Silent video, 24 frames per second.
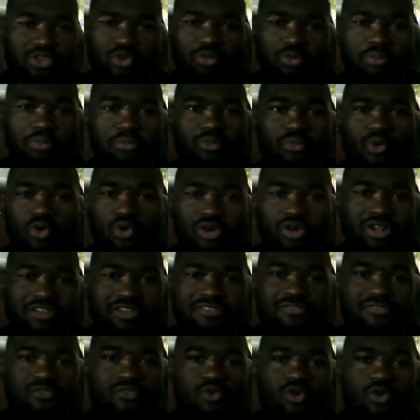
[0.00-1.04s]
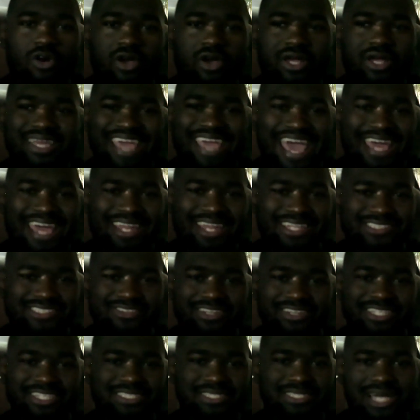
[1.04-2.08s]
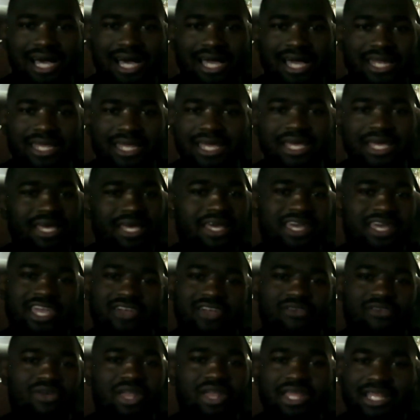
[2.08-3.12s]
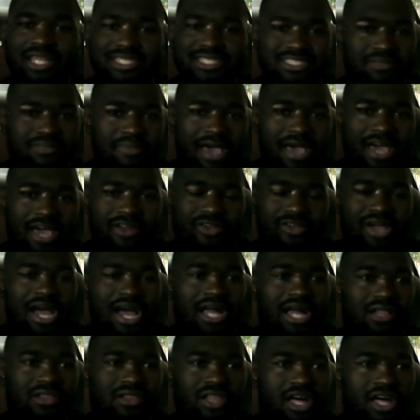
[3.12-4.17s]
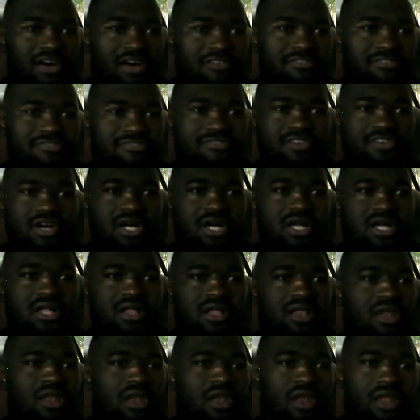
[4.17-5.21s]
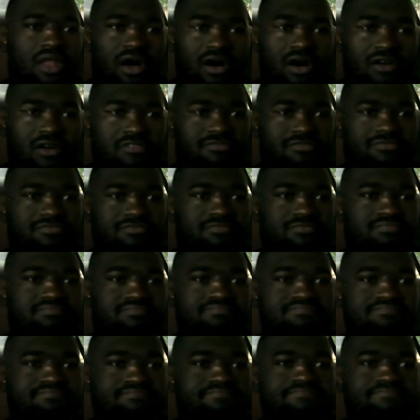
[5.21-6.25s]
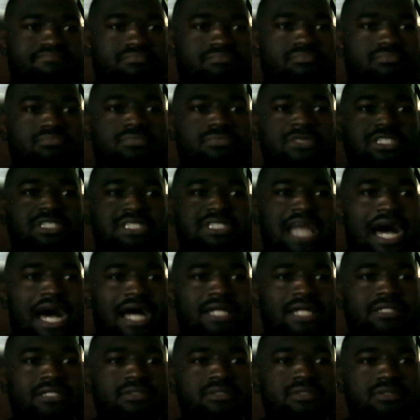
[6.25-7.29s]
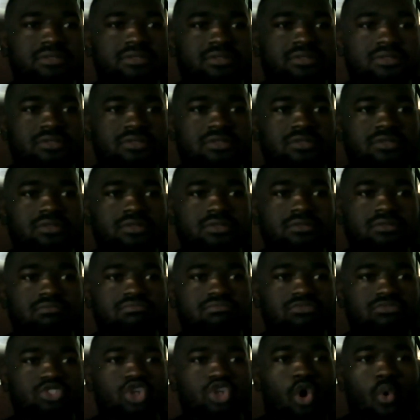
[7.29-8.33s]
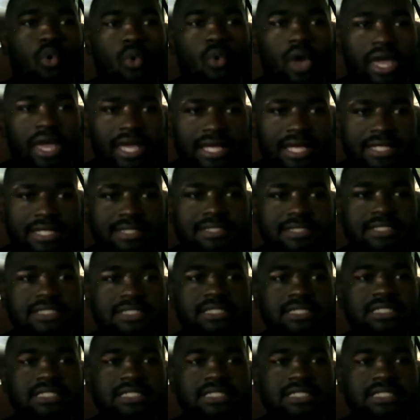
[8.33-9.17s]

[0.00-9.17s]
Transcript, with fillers: do more than four caddies on each side. It really doesn't matter. I love, love not going.